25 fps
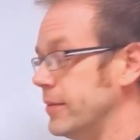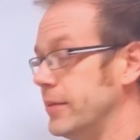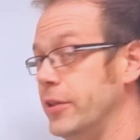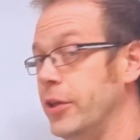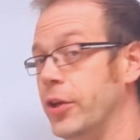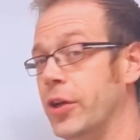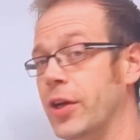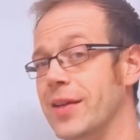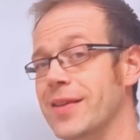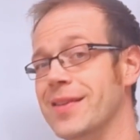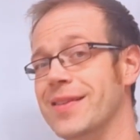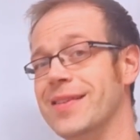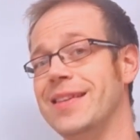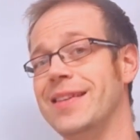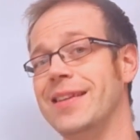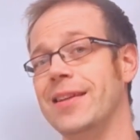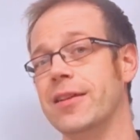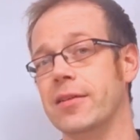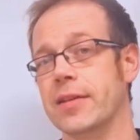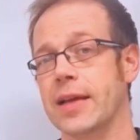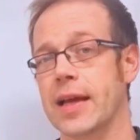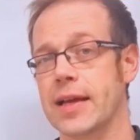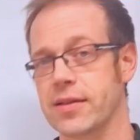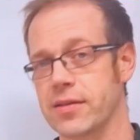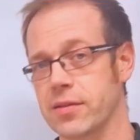you can
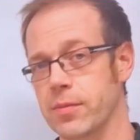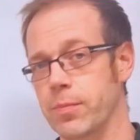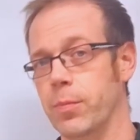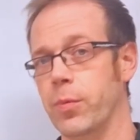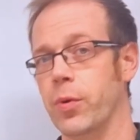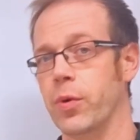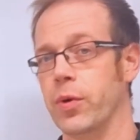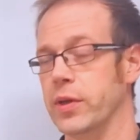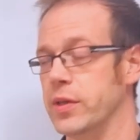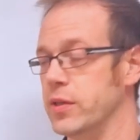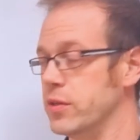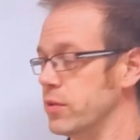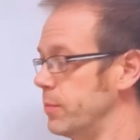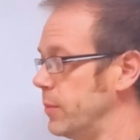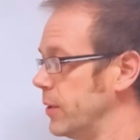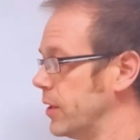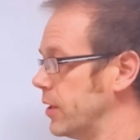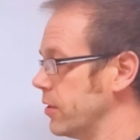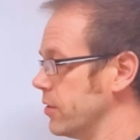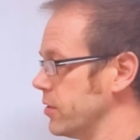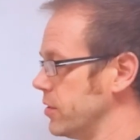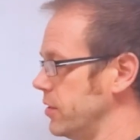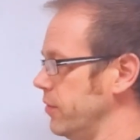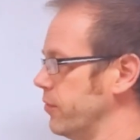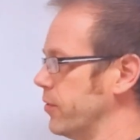still get some points
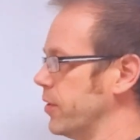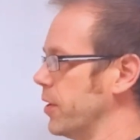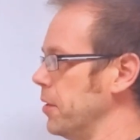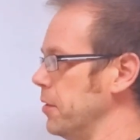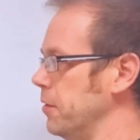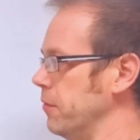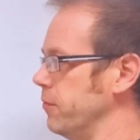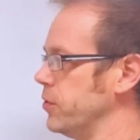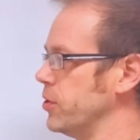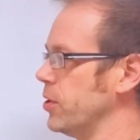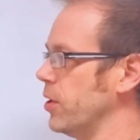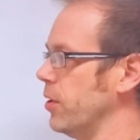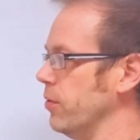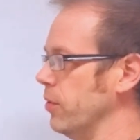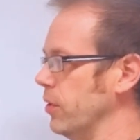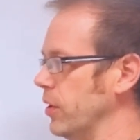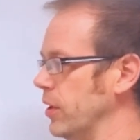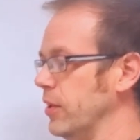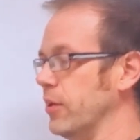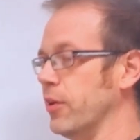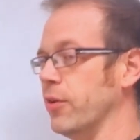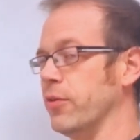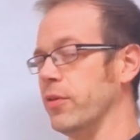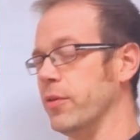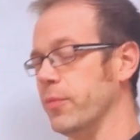because you've kind of shown that
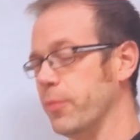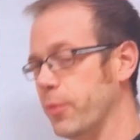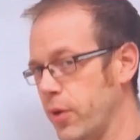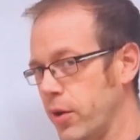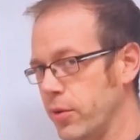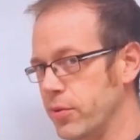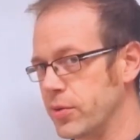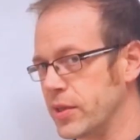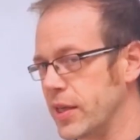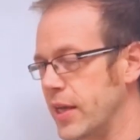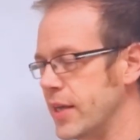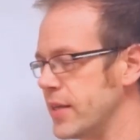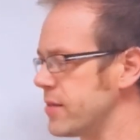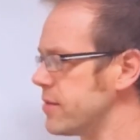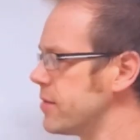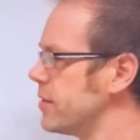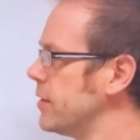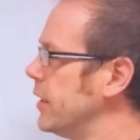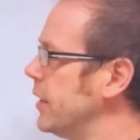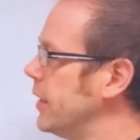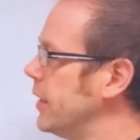you know the process,